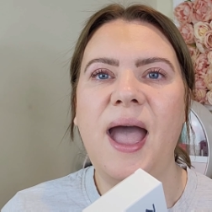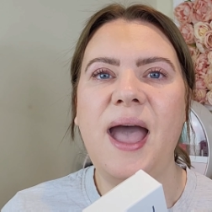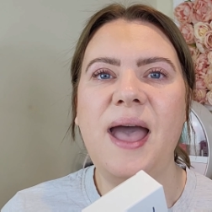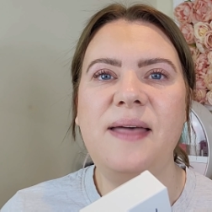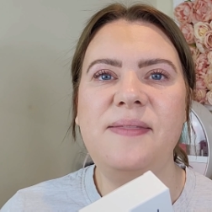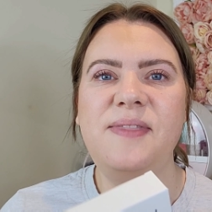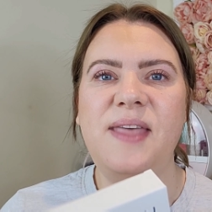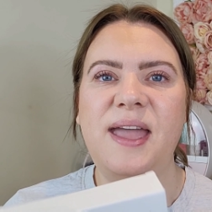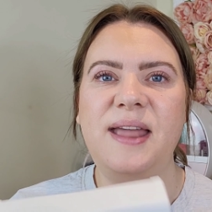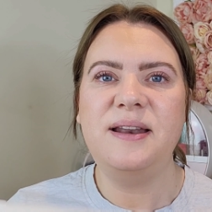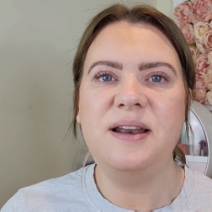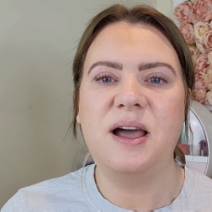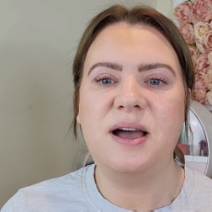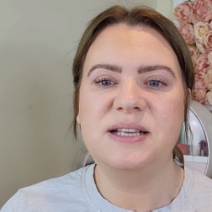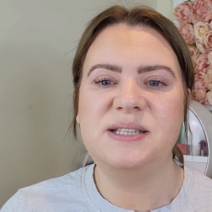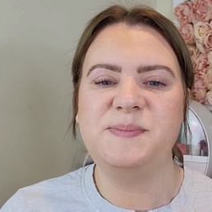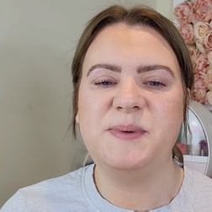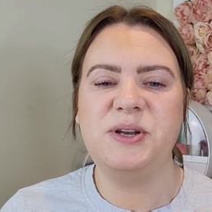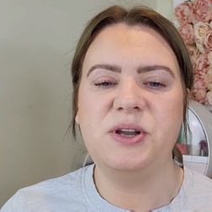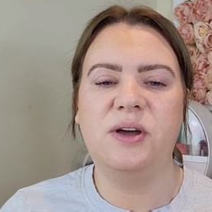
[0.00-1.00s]
And then
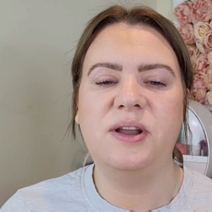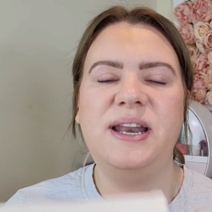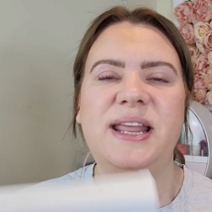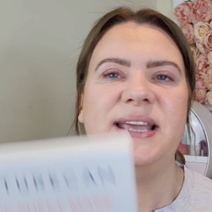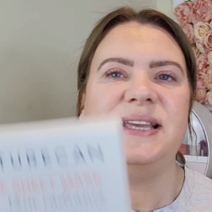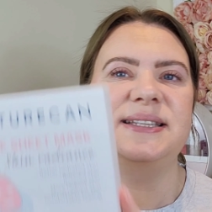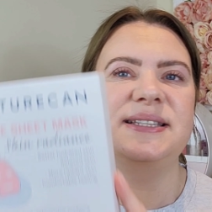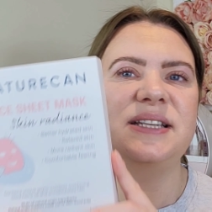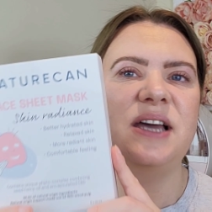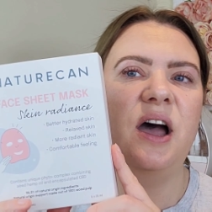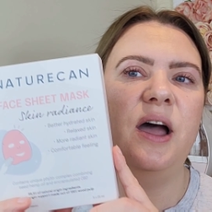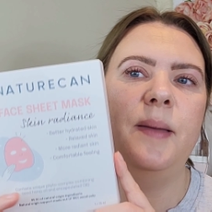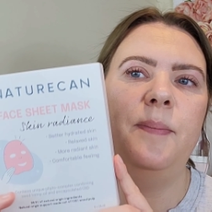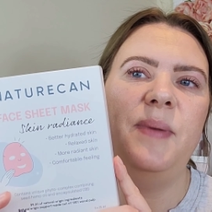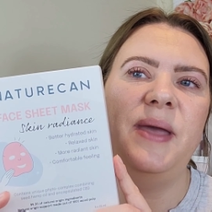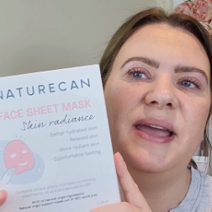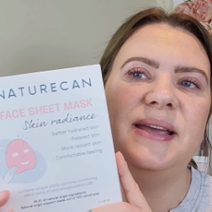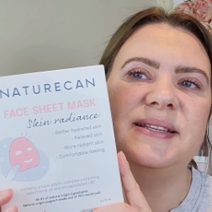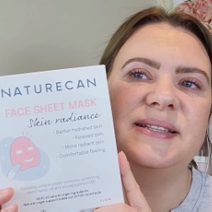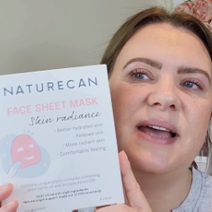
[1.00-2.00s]
last but not least, I
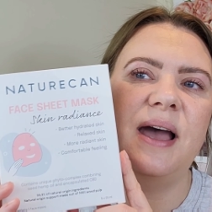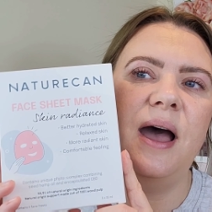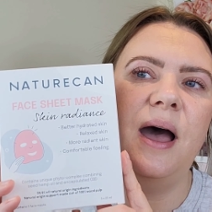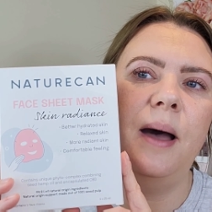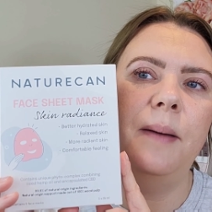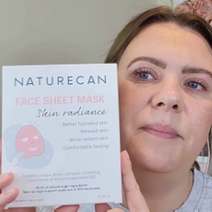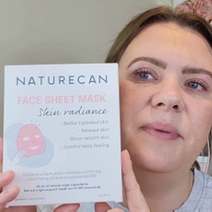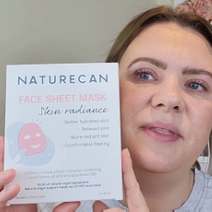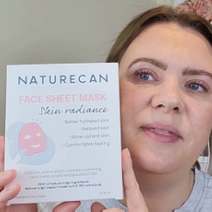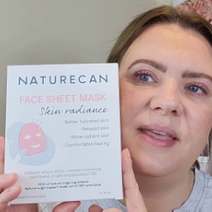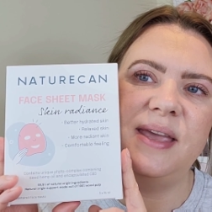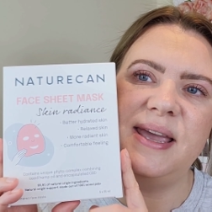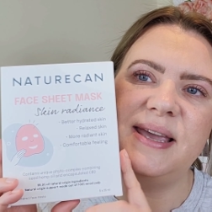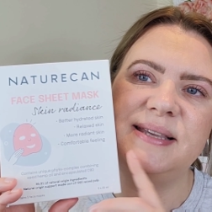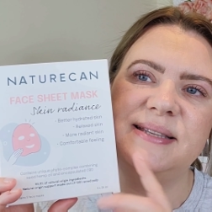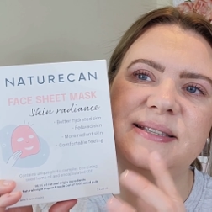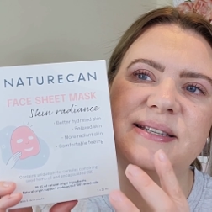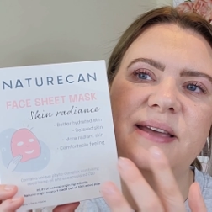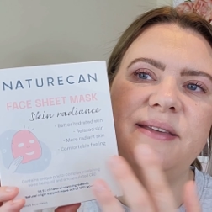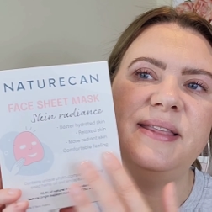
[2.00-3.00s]
picked up
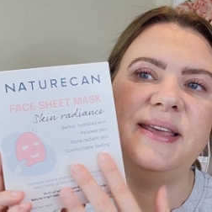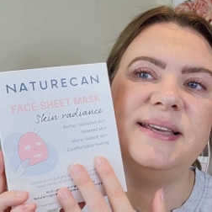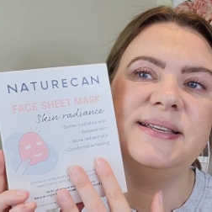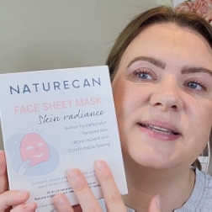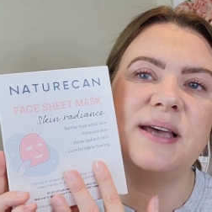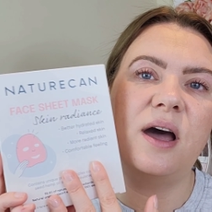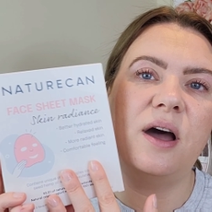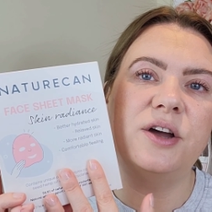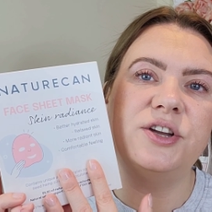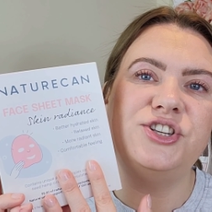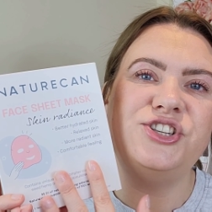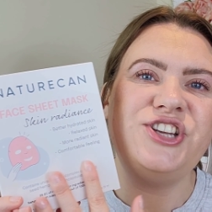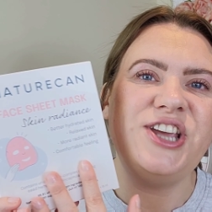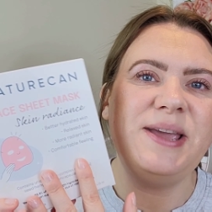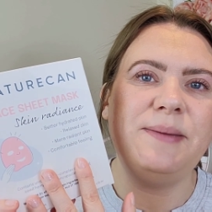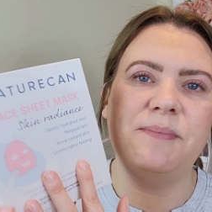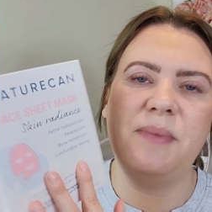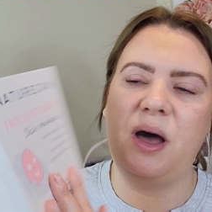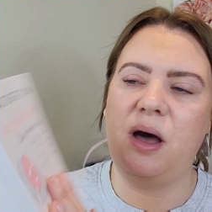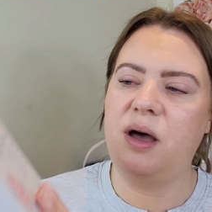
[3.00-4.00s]
these. So these are
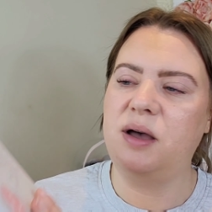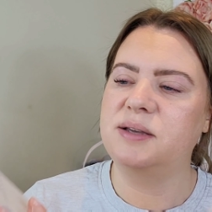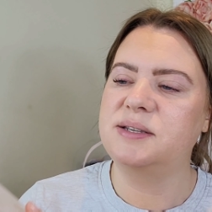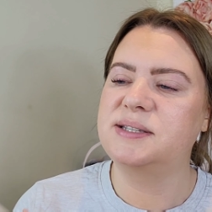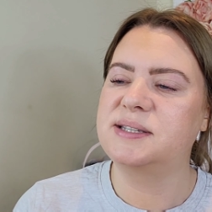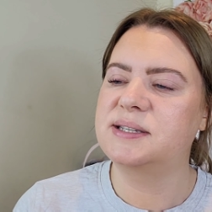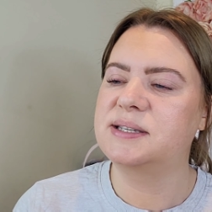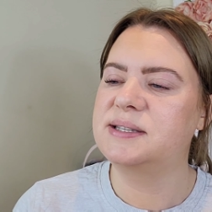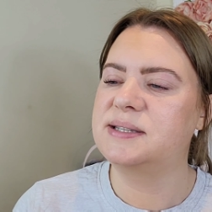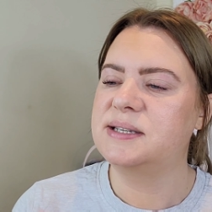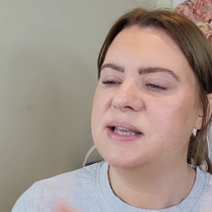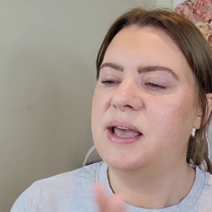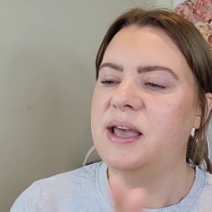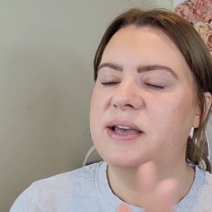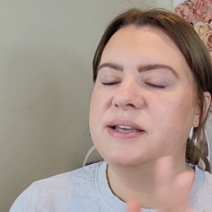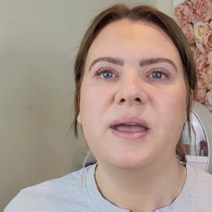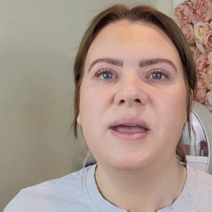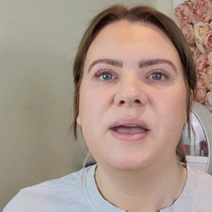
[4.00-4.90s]
sheet masks.